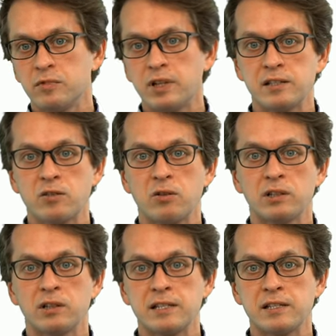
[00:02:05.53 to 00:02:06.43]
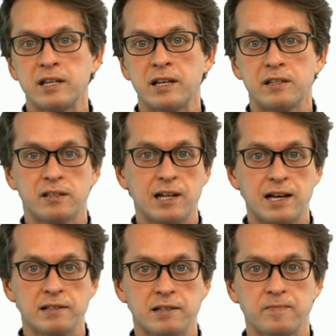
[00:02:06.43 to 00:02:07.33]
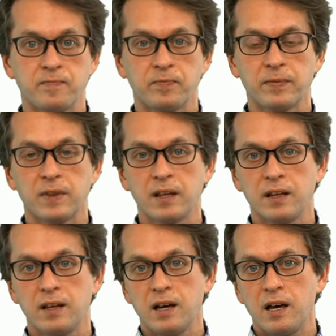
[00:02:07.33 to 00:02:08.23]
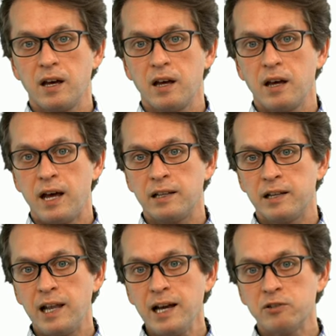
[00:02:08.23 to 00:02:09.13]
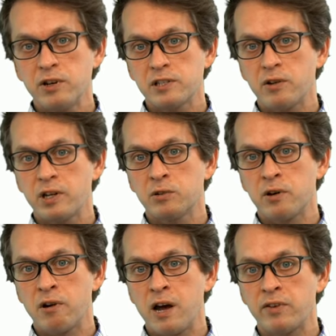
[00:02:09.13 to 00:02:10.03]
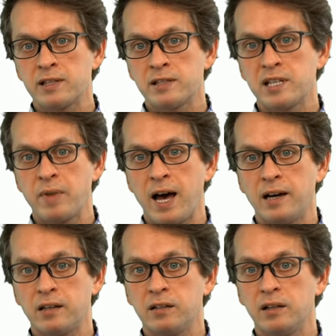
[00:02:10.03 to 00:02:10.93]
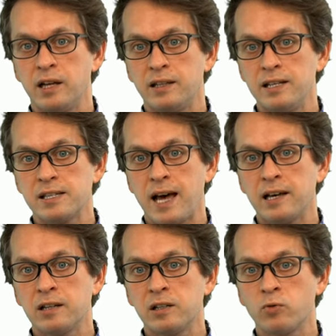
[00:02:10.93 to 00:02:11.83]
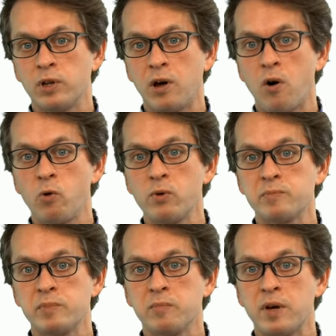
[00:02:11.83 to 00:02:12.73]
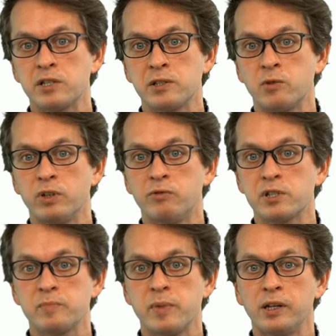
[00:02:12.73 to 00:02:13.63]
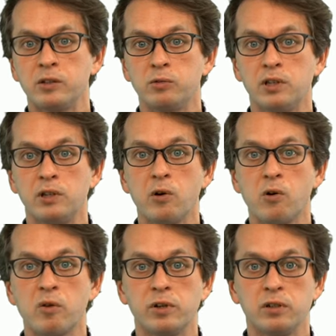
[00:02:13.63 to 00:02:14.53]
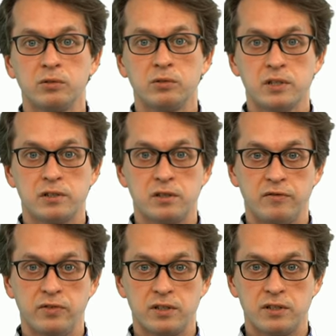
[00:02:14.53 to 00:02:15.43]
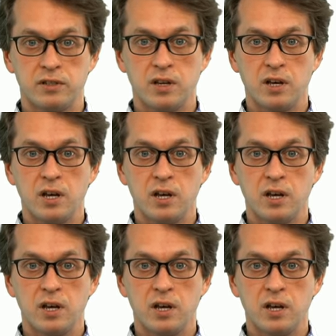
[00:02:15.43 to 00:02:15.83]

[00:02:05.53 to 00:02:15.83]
Let's call it, let's say that it's glass. And the light ray is going to arrive at some angle, and this angle will always be measured with respect to the normal to the surface.